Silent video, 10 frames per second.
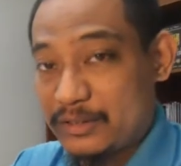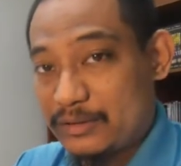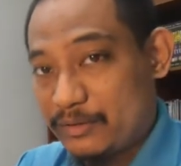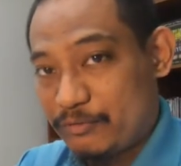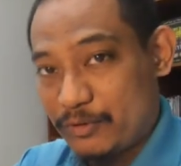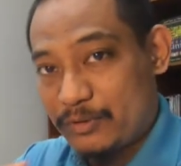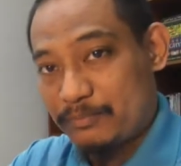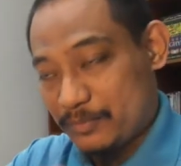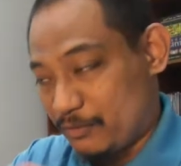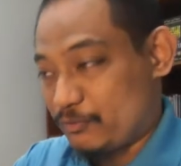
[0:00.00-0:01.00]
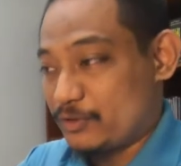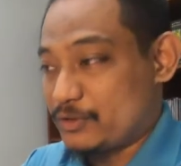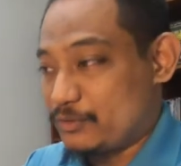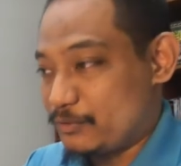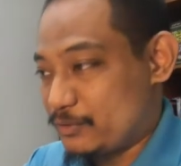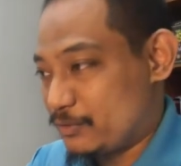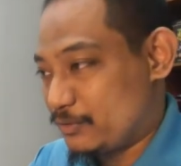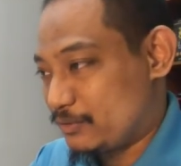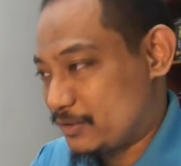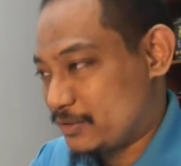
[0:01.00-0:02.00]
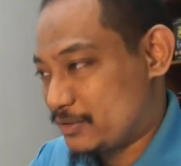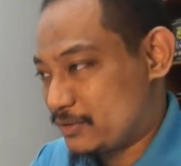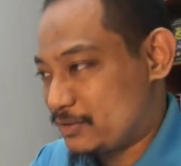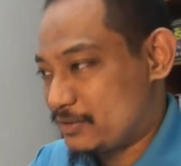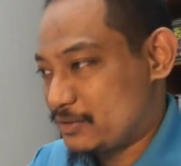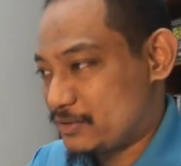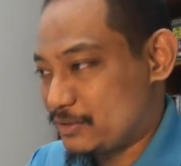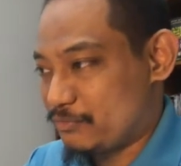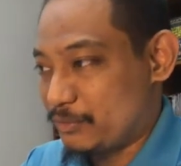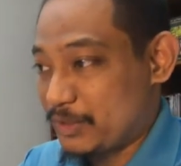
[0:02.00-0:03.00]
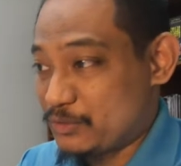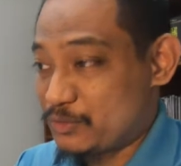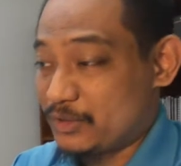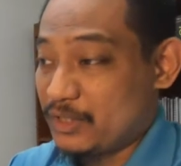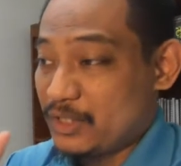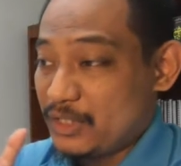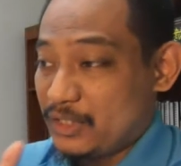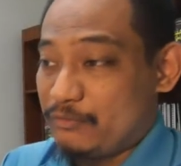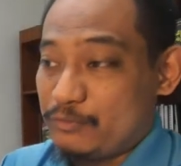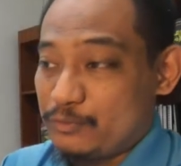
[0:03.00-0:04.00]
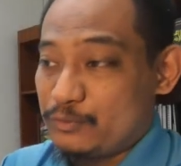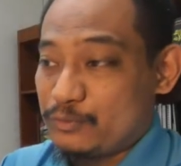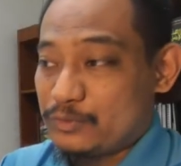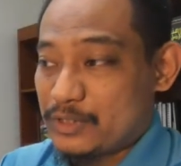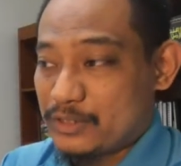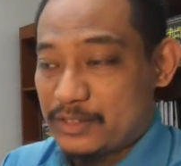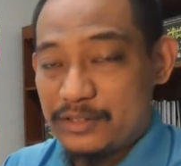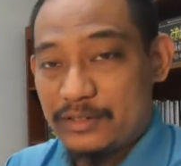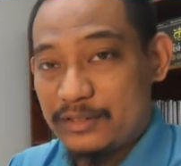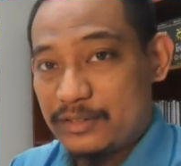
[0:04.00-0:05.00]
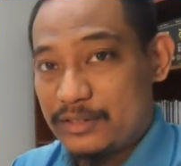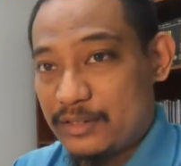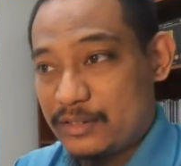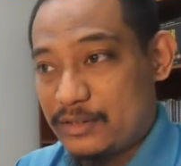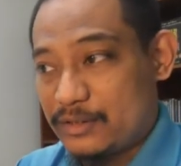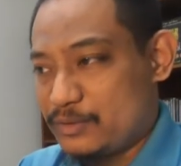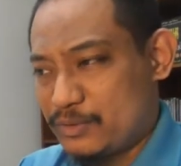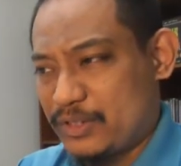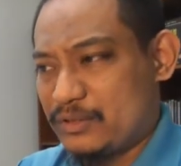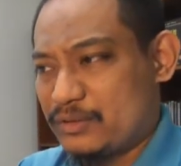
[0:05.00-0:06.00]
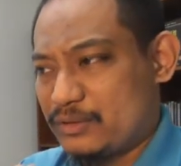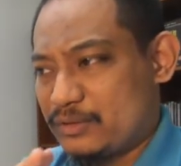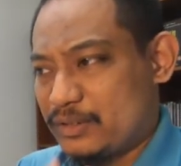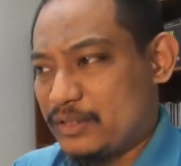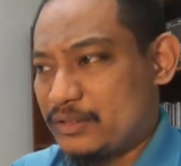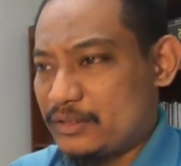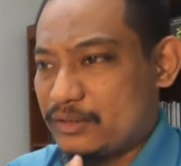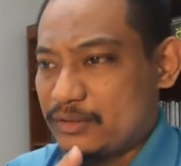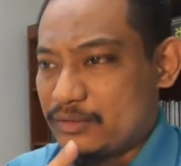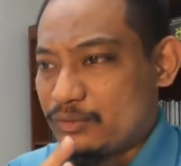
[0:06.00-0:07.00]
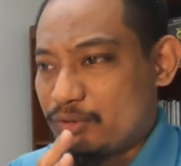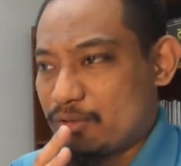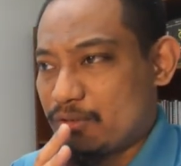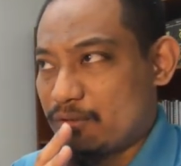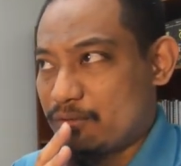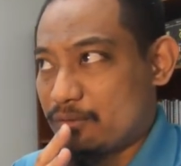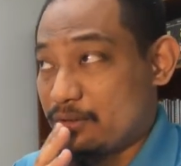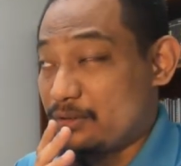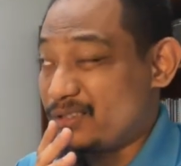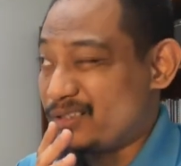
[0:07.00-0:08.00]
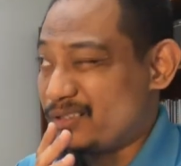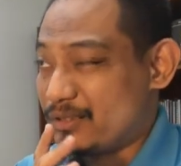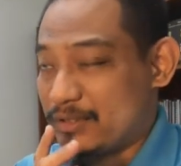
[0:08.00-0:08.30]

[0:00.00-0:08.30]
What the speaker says: if you're, of course you're this is from my student. If you suggested this, you can write in the Google, in the